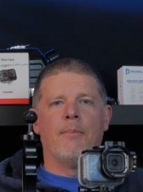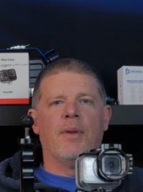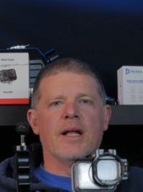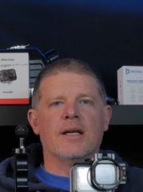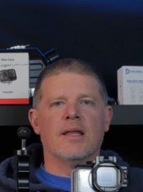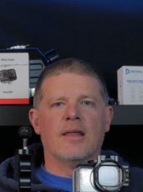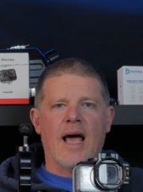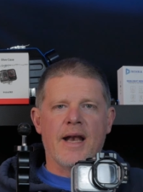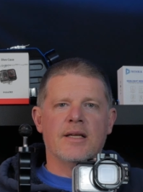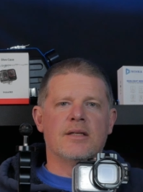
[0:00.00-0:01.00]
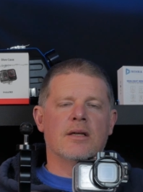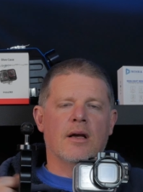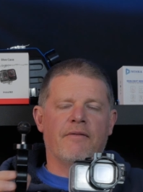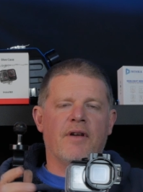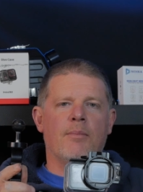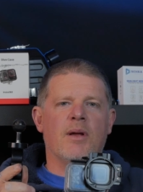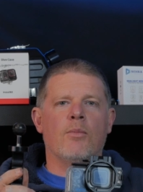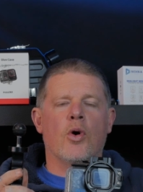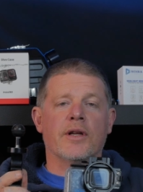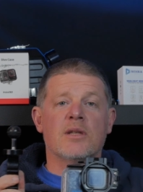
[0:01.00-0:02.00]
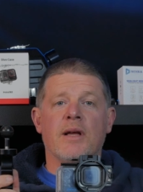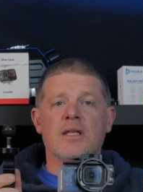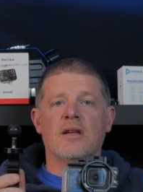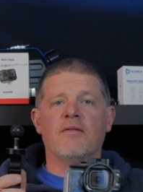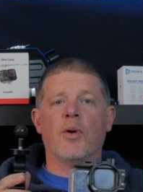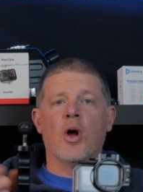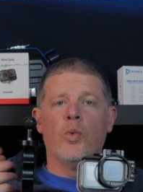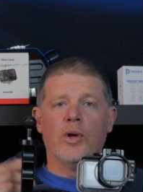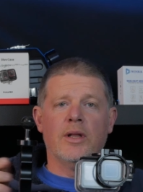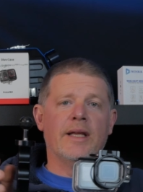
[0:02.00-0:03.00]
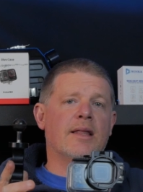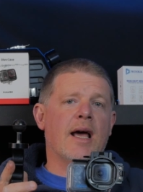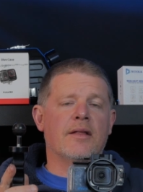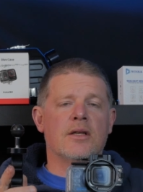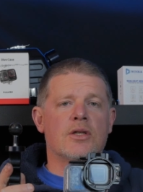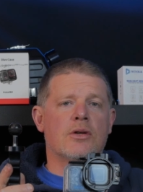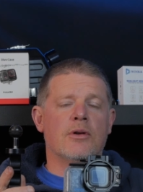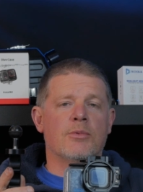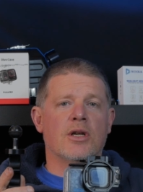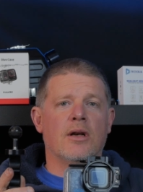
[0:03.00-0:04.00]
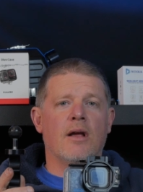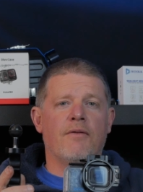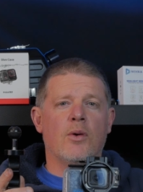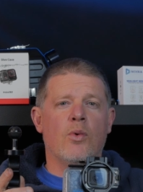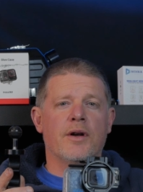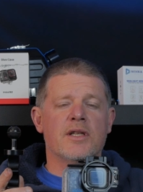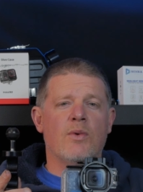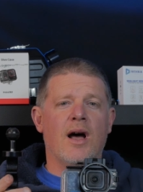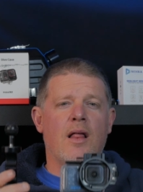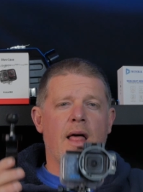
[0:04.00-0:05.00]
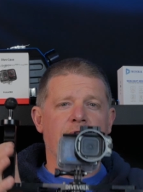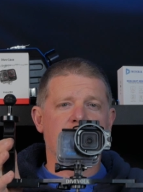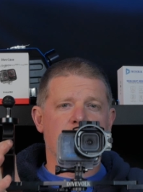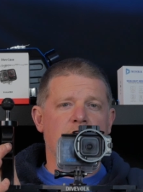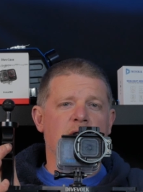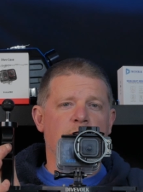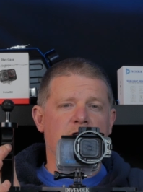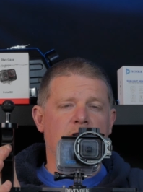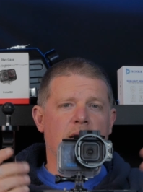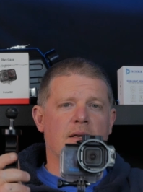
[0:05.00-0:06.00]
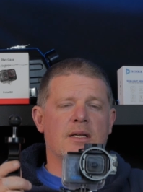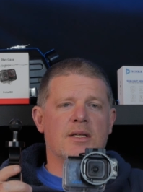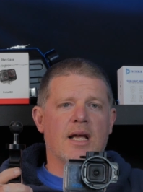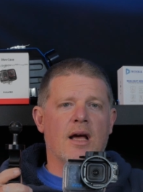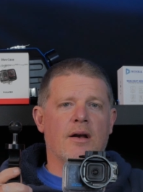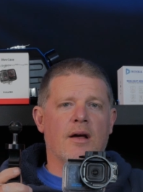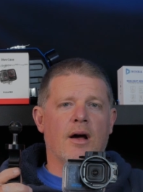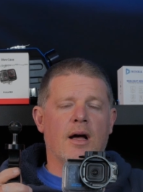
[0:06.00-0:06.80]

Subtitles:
but that is a fair bit more expensive, but I will link that in the description if you want as well, and there's a 6% discount